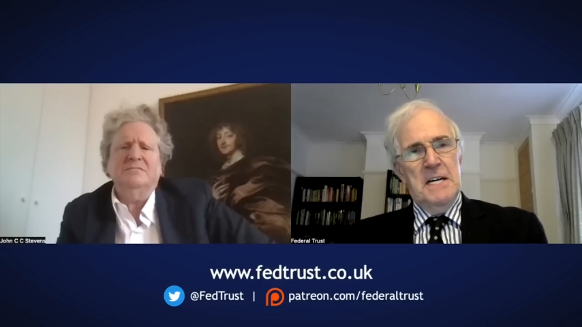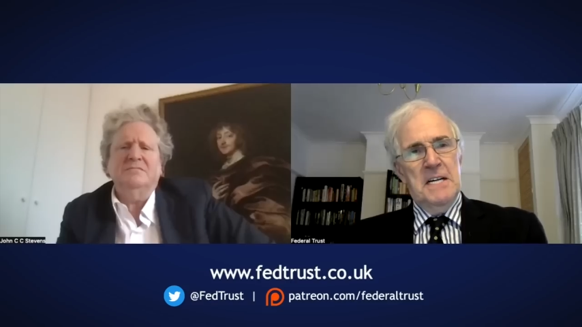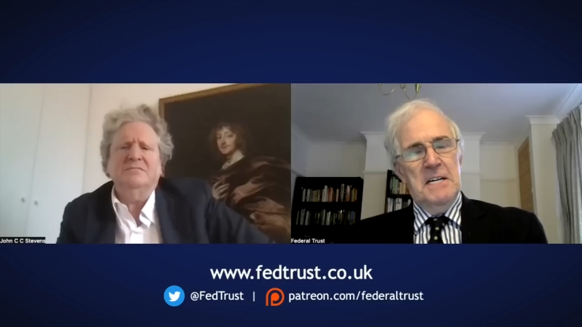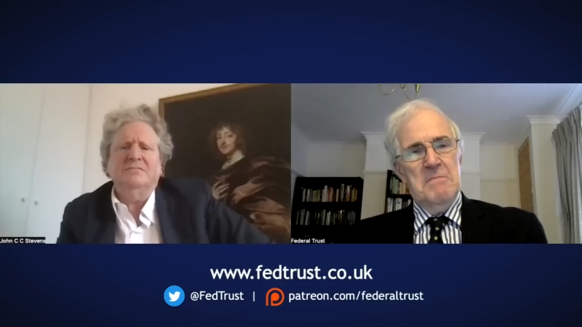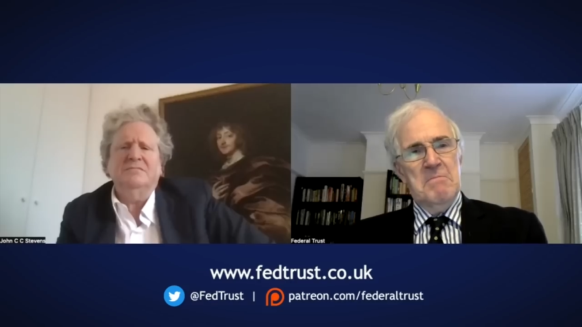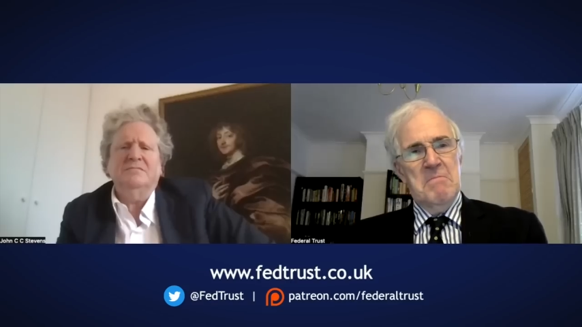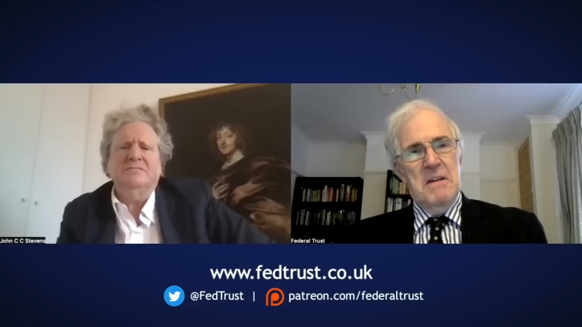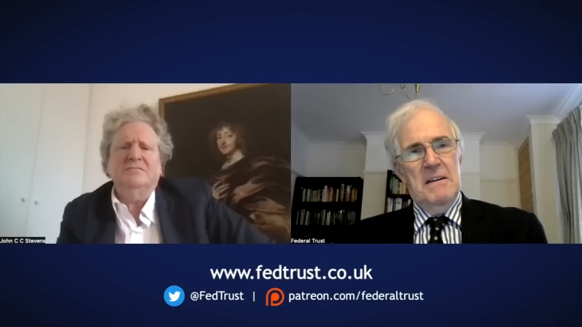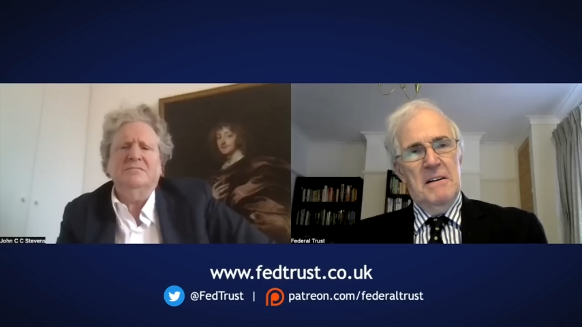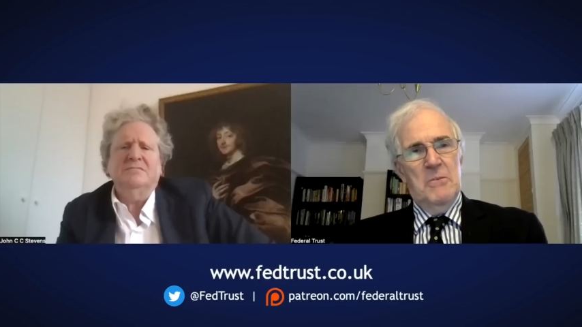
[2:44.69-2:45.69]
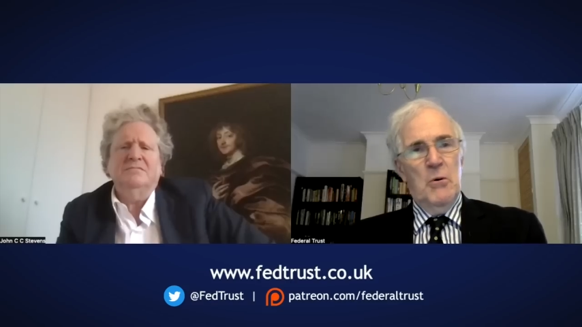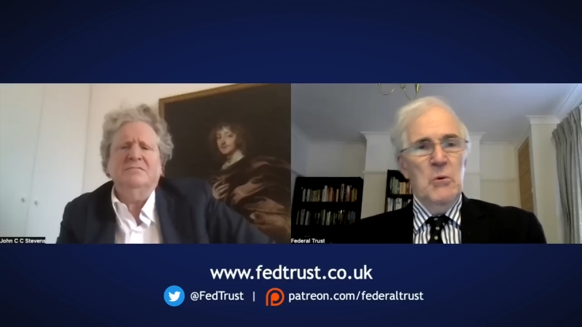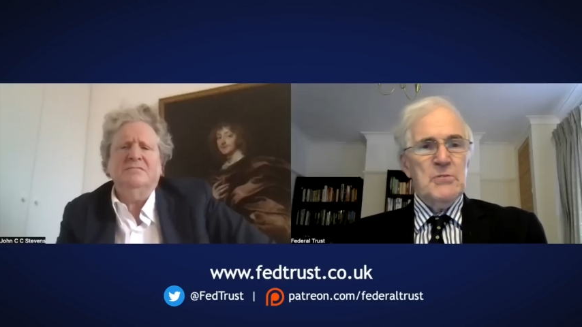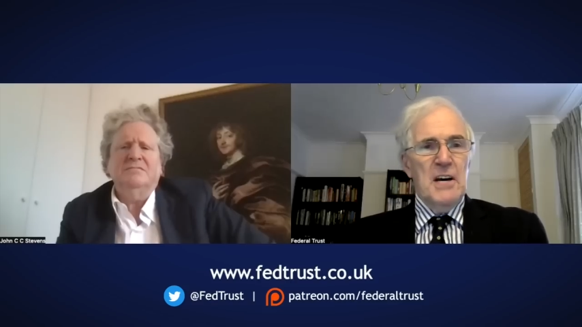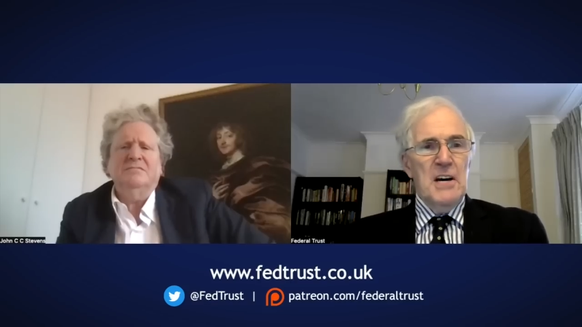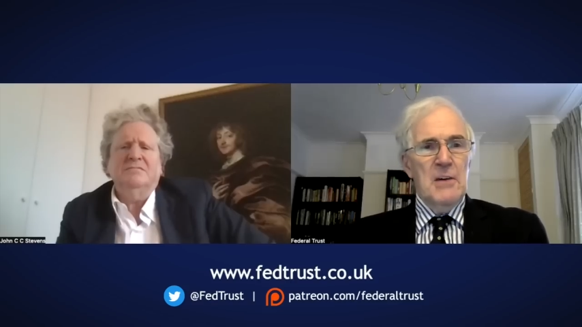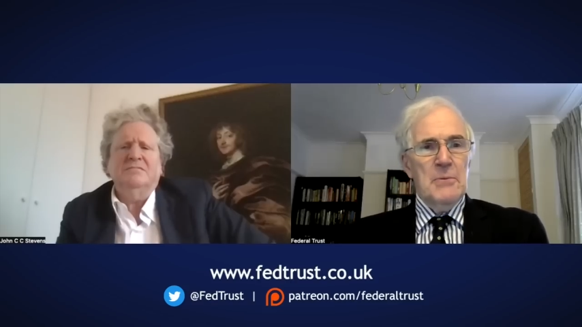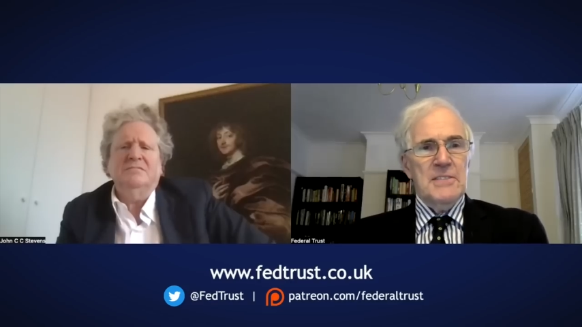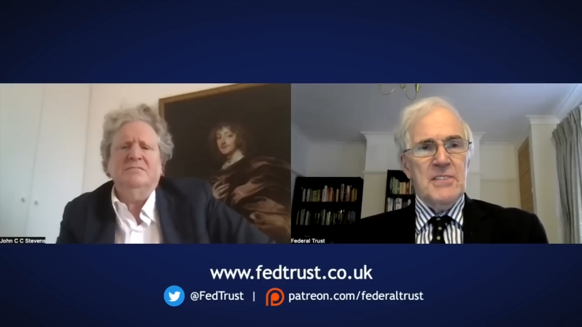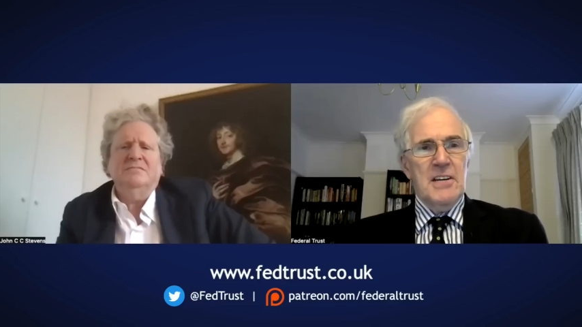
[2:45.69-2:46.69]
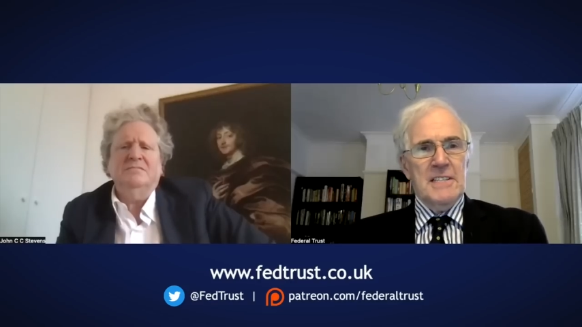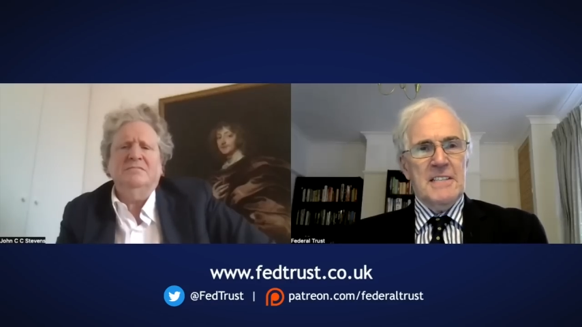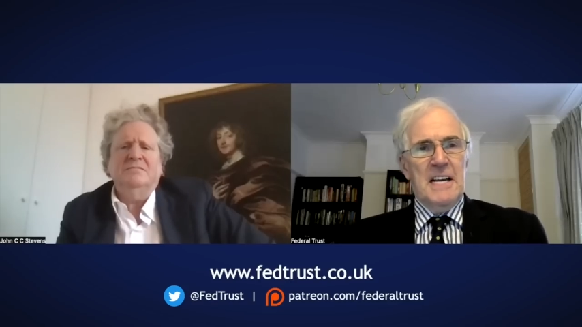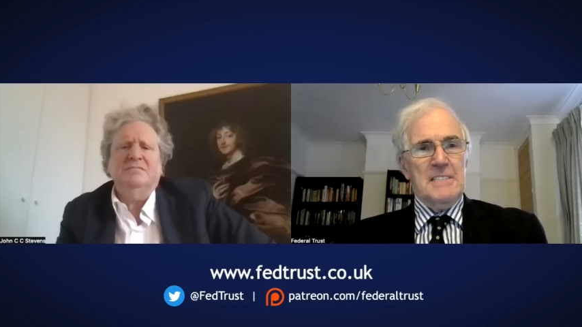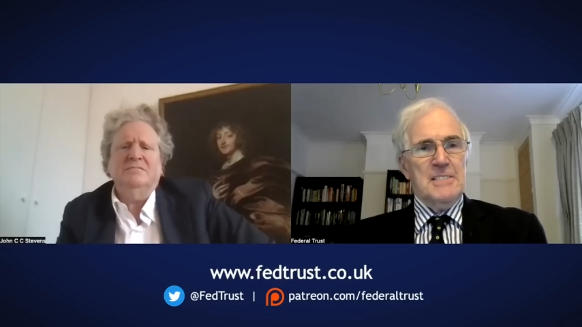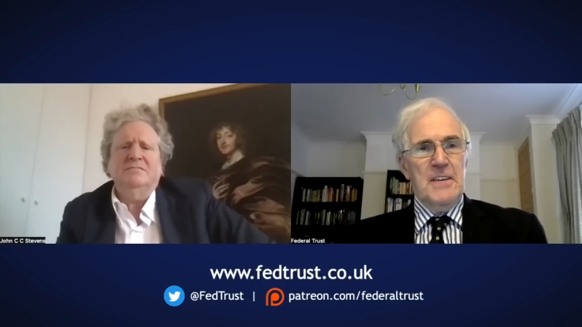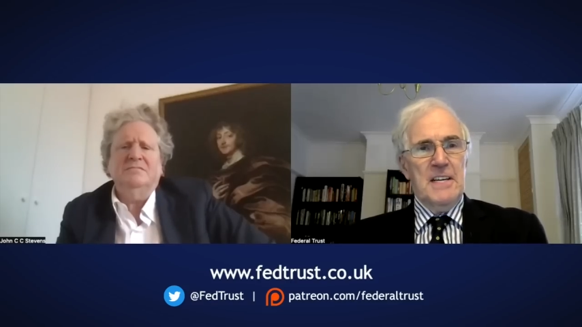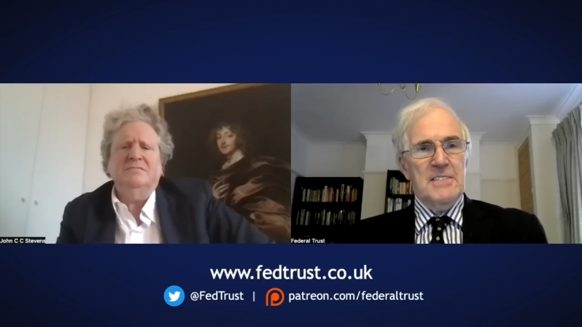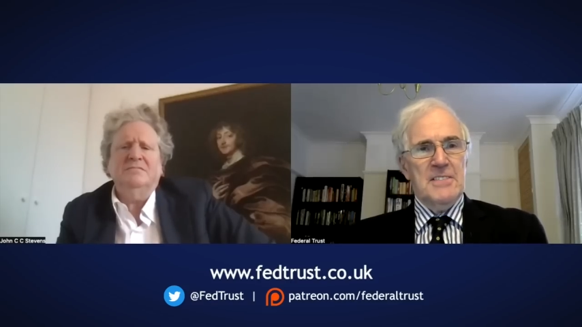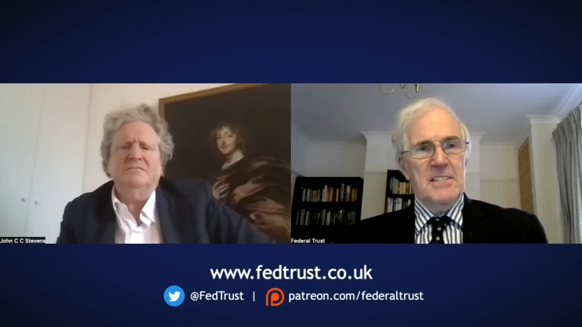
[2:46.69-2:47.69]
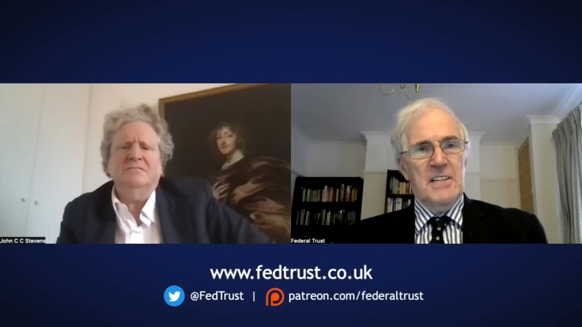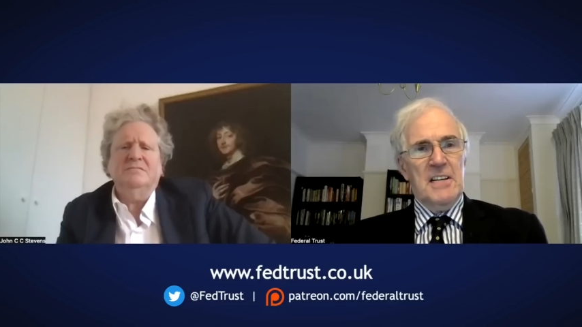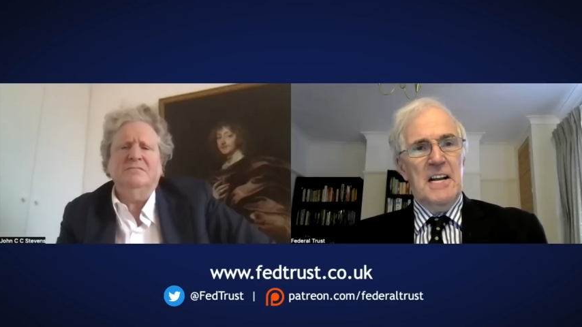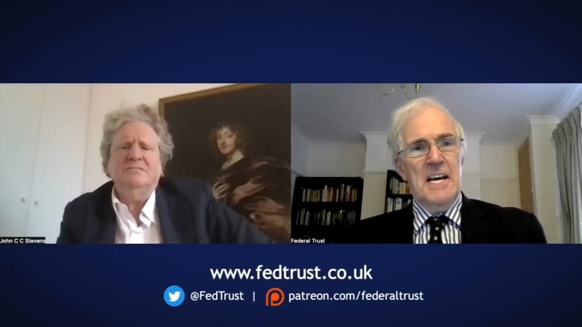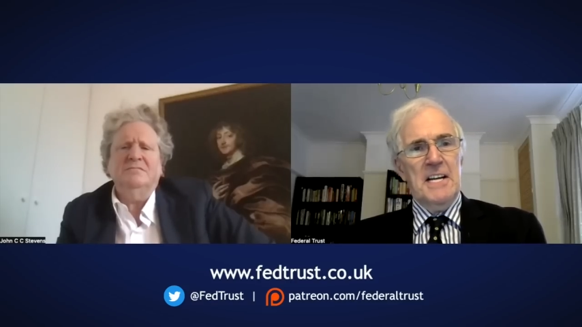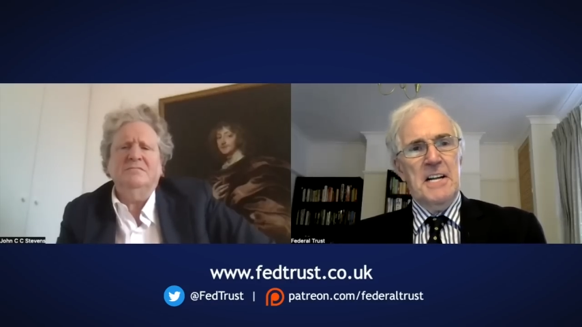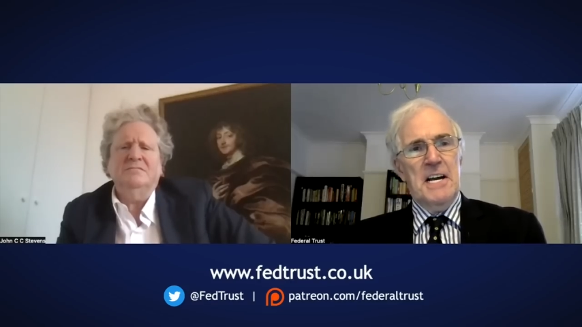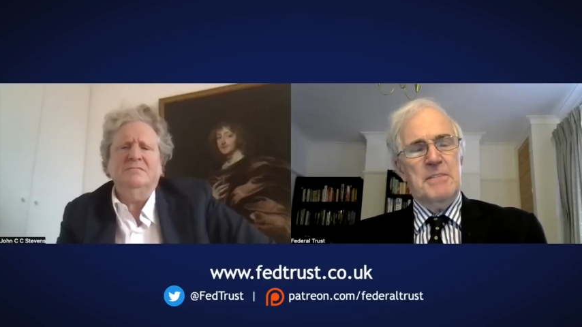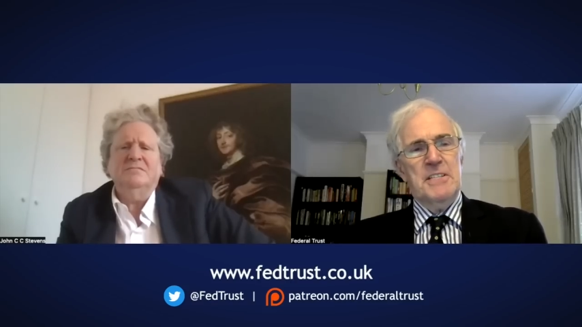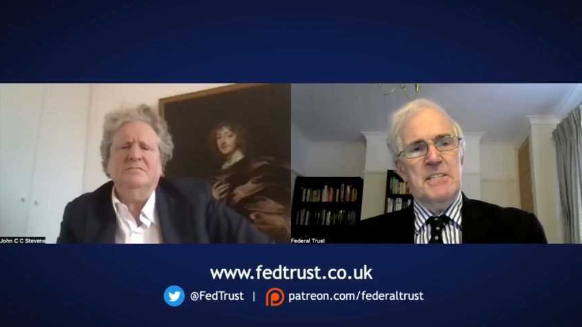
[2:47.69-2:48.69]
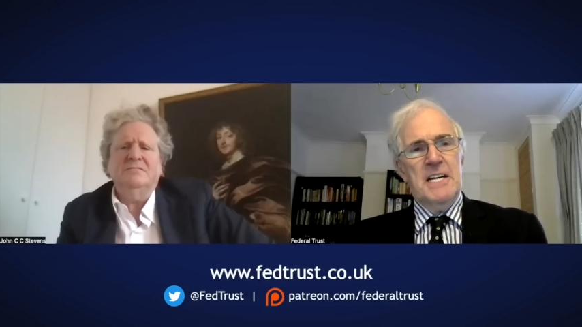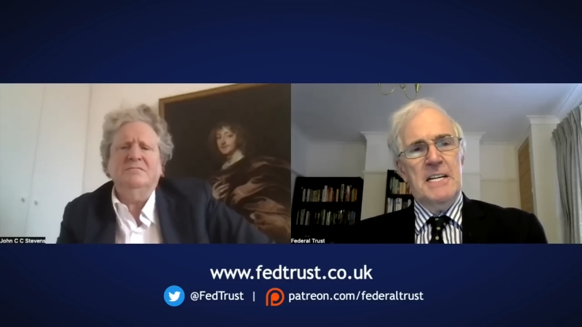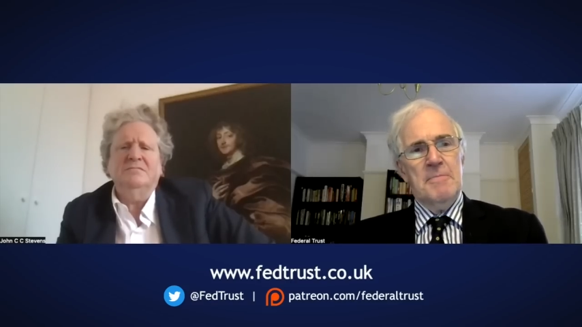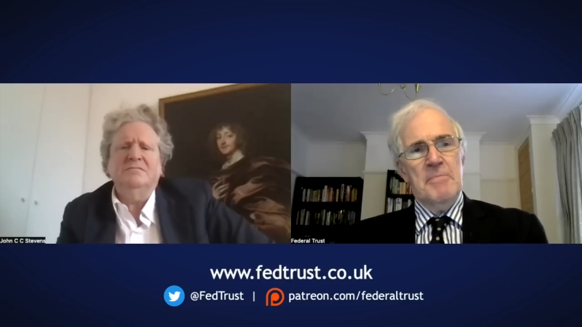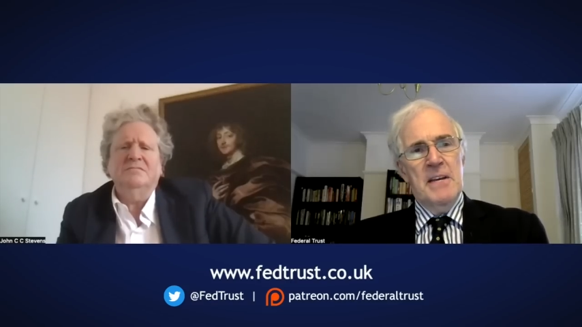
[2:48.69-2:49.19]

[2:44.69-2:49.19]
Speaker 1: um, uh, all Zahawi's tax affairs are declared and up to date.